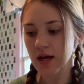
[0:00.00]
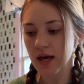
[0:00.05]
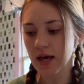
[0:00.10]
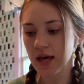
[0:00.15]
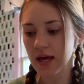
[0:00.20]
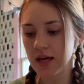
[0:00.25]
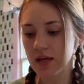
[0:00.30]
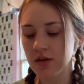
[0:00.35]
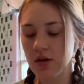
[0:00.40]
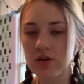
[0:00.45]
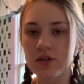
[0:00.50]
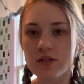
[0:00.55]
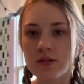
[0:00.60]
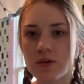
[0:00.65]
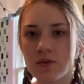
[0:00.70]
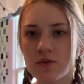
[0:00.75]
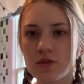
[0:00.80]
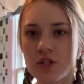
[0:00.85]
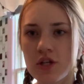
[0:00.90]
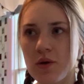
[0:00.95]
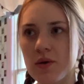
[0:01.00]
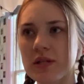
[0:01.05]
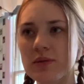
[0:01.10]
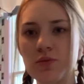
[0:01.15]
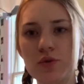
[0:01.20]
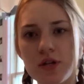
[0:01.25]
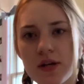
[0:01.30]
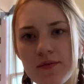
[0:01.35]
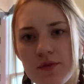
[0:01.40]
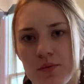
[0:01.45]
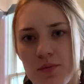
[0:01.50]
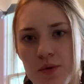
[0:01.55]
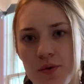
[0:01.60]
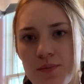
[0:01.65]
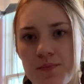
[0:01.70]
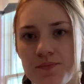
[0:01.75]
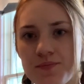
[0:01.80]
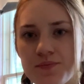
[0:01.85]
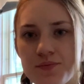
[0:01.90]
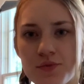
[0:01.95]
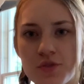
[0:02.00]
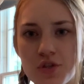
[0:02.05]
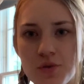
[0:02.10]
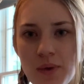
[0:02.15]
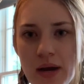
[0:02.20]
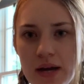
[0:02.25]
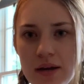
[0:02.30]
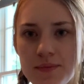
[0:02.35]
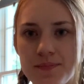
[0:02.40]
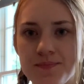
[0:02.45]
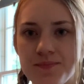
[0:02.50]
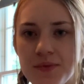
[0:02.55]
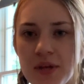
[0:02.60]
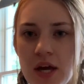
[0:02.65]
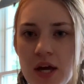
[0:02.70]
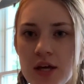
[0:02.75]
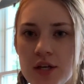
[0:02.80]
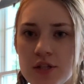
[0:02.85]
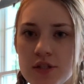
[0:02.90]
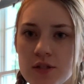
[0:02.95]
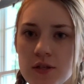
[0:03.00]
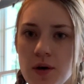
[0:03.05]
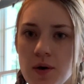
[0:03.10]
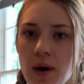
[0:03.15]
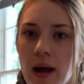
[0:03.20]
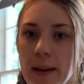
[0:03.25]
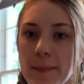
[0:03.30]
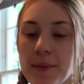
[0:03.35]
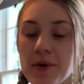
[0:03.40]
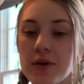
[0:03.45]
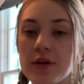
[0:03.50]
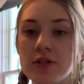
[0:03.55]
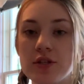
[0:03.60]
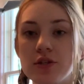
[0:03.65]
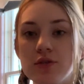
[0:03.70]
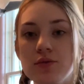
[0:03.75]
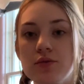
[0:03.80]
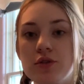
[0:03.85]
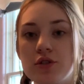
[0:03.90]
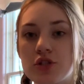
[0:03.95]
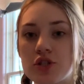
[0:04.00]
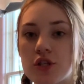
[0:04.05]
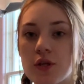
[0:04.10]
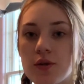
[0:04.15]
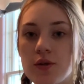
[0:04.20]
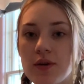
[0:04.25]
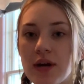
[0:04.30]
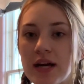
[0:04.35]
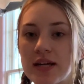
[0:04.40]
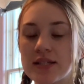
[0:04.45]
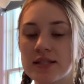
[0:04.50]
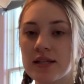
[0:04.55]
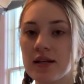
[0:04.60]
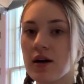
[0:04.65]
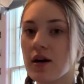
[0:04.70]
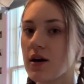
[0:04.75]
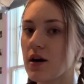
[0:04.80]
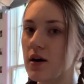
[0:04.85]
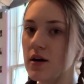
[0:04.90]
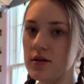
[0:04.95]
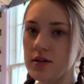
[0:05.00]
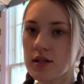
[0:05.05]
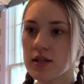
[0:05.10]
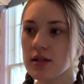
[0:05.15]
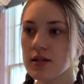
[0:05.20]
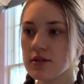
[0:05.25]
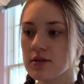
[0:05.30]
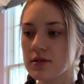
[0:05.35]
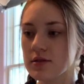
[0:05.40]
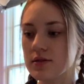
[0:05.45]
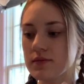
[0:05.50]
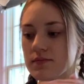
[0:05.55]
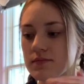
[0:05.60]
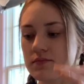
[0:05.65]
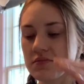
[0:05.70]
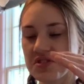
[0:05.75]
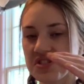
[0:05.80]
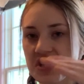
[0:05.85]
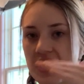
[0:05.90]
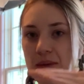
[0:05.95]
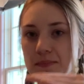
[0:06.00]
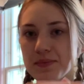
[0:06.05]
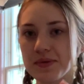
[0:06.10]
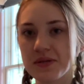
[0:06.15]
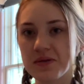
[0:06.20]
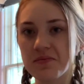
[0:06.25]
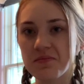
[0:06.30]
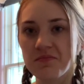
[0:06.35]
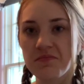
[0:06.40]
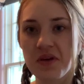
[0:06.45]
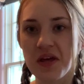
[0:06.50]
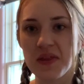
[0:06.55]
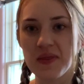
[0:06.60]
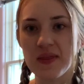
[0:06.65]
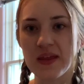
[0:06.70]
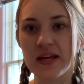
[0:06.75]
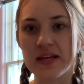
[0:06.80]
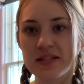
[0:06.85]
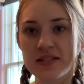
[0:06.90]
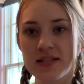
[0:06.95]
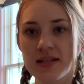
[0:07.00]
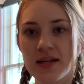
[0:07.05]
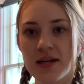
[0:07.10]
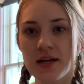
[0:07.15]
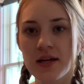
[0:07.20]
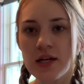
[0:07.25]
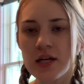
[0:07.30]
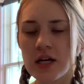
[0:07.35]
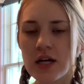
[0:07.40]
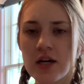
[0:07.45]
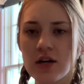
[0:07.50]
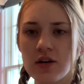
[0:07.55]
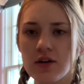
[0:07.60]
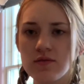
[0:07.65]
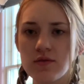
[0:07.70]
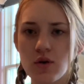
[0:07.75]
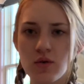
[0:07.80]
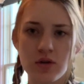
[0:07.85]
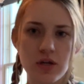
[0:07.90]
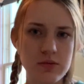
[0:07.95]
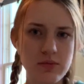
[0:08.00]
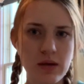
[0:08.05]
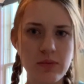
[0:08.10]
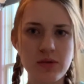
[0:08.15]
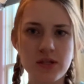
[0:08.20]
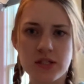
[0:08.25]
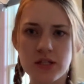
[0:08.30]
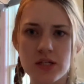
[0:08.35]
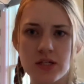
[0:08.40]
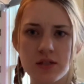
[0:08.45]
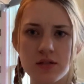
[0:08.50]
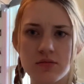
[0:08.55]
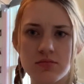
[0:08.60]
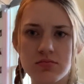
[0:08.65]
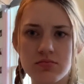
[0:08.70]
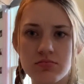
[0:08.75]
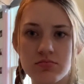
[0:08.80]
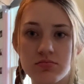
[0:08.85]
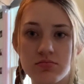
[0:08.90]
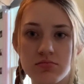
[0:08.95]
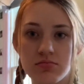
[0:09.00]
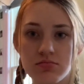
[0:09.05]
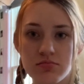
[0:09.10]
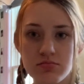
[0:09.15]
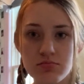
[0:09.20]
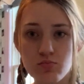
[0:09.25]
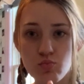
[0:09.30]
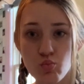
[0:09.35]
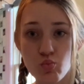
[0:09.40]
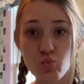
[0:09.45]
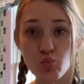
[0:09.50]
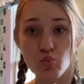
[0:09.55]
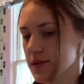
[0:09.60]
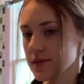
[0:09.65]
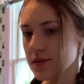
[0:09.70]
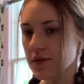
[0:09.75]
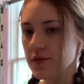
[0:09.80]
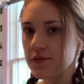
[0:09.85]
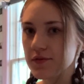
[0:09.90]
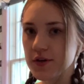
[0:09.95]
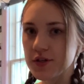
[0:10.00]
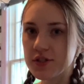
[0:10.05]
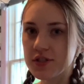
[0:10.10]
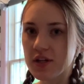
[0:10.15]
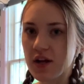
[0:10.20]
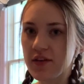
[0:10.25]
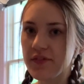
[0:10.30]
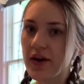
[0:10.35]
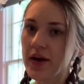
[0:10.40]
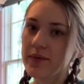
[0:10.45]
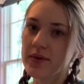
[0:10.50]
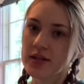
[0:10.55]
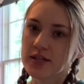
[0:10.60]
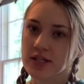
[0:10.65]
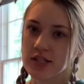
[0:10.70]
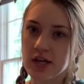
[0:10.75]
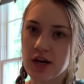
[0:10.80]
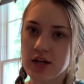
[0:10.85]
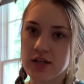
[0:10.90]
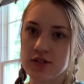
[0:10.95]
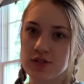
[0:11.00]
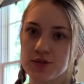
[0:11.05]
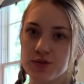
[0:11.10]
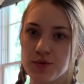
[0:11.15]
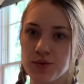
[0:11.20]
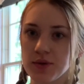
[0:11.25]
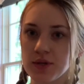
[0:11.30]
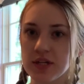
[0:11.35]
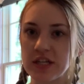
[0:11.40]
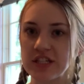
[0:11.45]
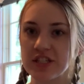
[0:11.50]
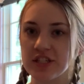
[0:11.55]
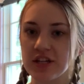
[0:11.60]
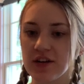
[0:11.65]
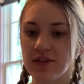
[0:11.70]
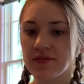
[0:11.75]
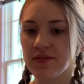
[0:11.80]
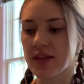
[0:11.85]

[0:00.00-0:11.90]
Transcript: and also so it's more comfortable to wear. So I'm going to show you guys all the little steps and things of owning my business. So first off, I wanted to talk storage of